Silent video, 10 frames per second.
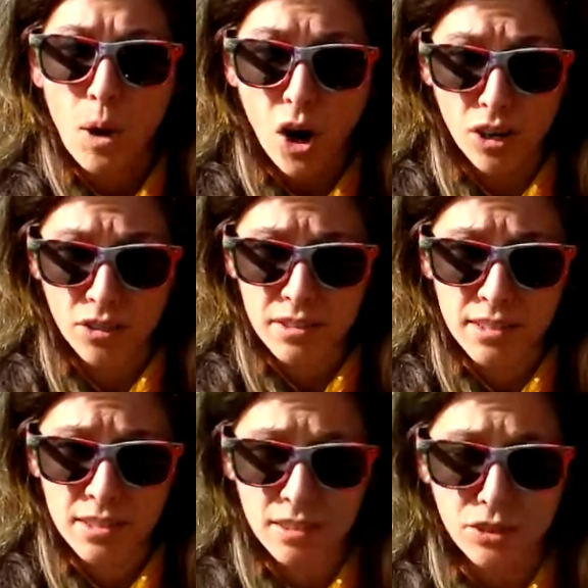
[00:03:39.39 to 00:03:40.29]

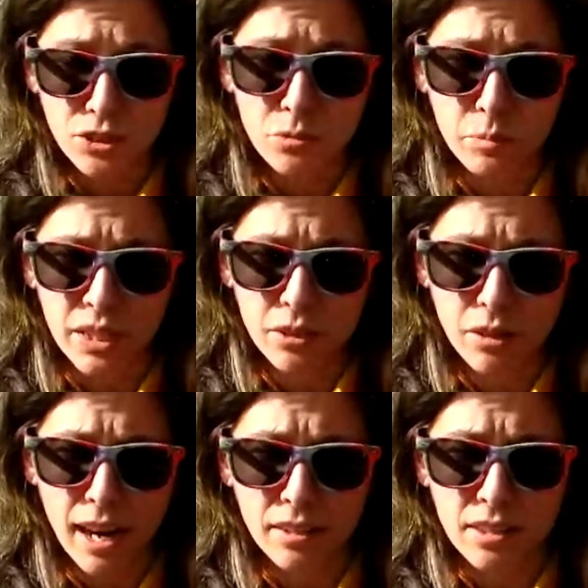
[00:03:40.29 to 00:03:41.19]
parts, you would be
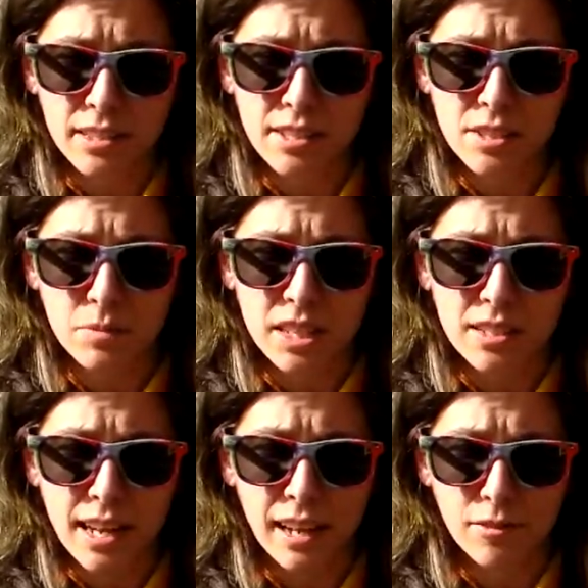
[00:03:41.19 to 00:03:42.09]
correct. A system
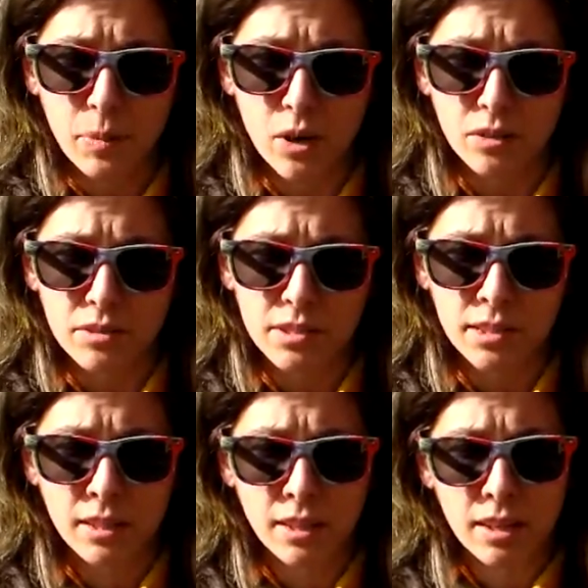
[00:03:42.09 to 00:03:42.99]
needs to have parts.
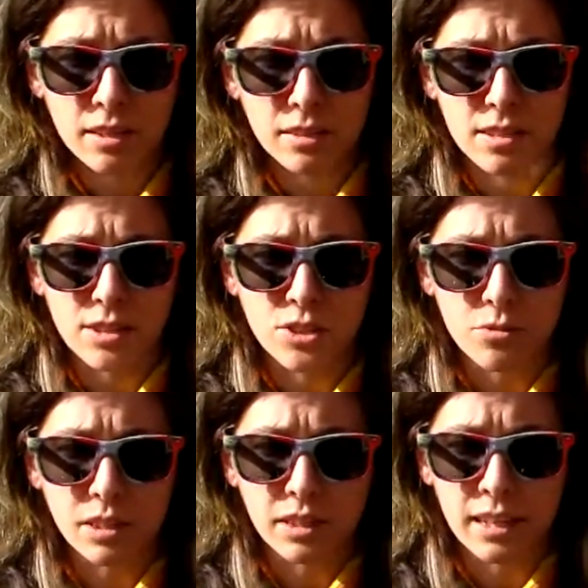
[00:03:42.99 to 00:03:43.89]
Does this
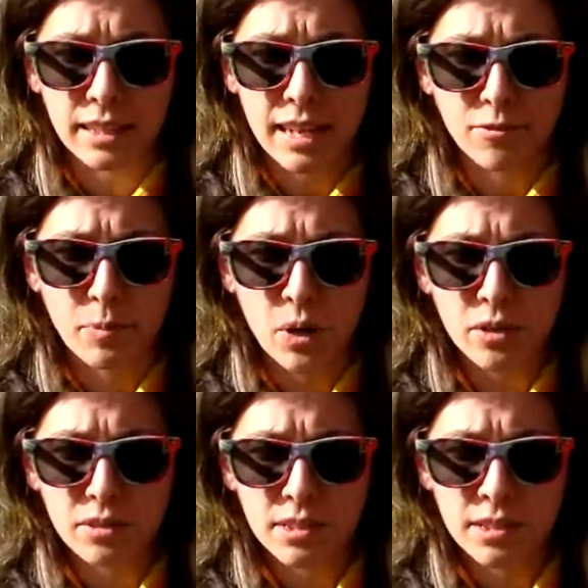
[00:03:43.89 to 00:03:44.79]
ukulele have
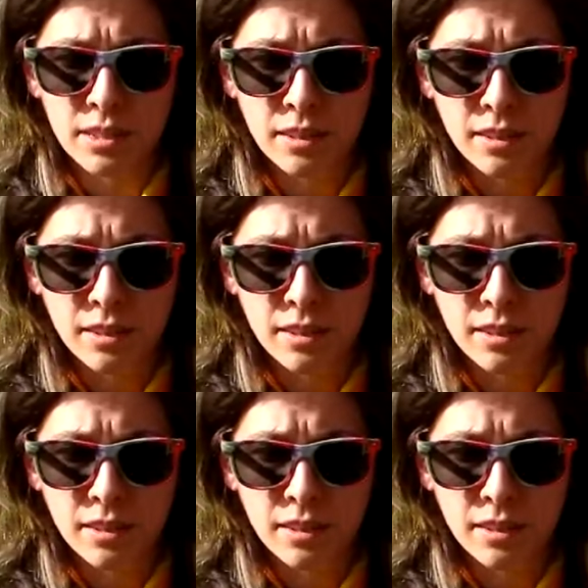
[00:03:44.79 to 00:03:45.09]
parts?